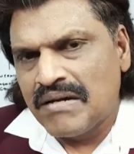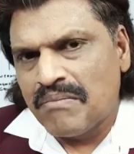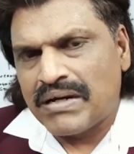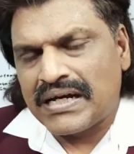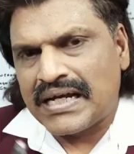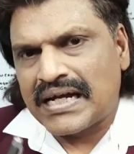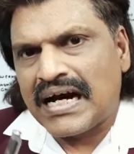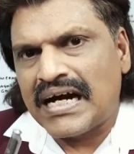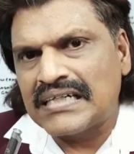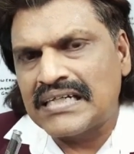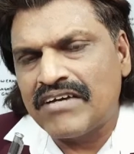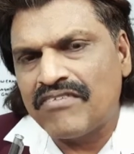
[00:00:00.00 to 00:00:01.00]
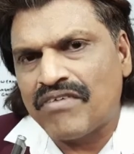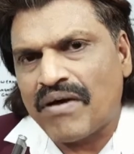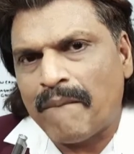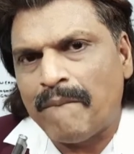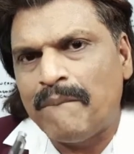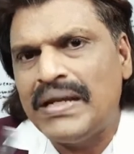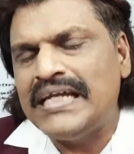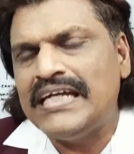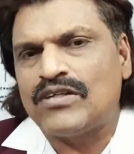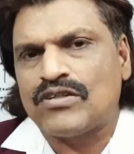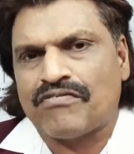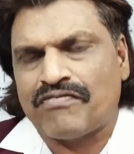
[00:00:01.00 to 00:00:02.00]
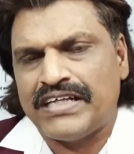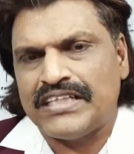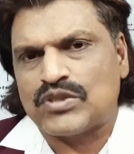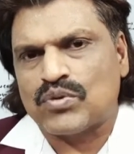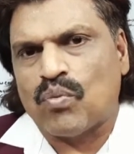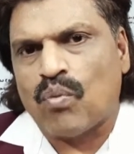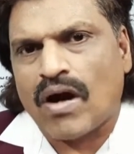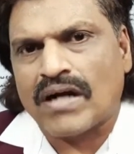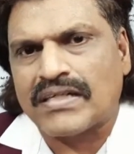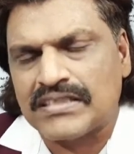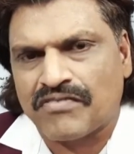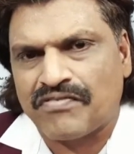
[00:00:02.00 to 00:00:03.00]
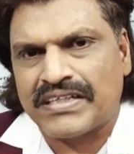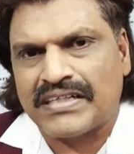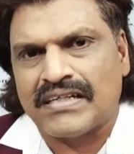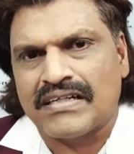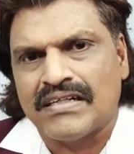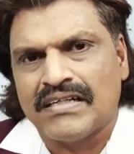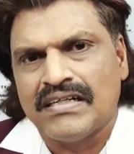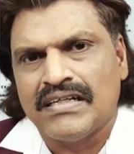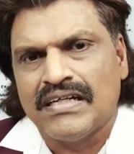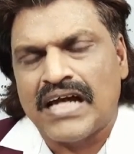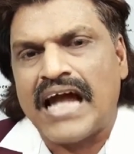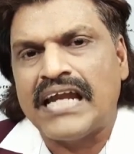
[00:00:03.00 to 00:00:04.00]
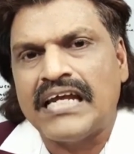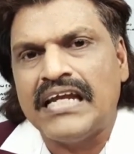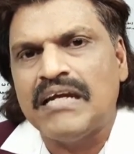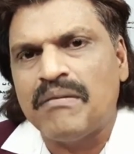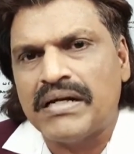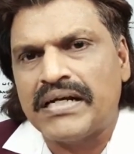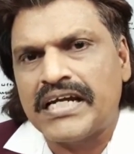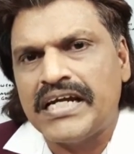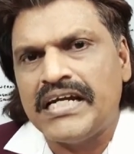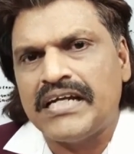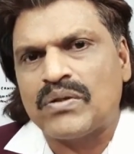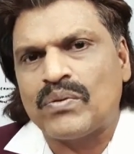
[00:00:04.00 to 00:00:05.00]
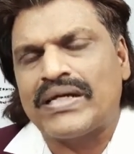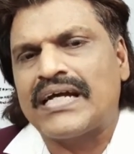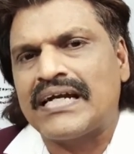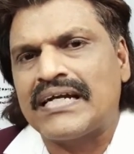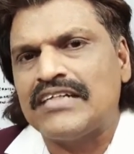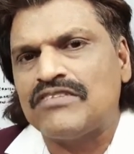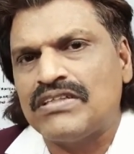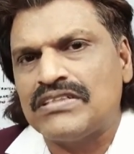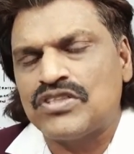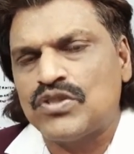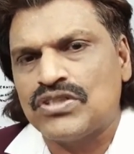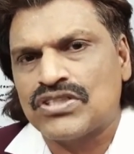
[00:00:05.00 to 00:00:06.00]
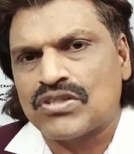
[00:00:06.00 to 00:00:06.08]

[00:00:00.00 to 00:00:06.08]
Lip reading: but I can't give meaning to the face. What is affected? An inability to recognize faces is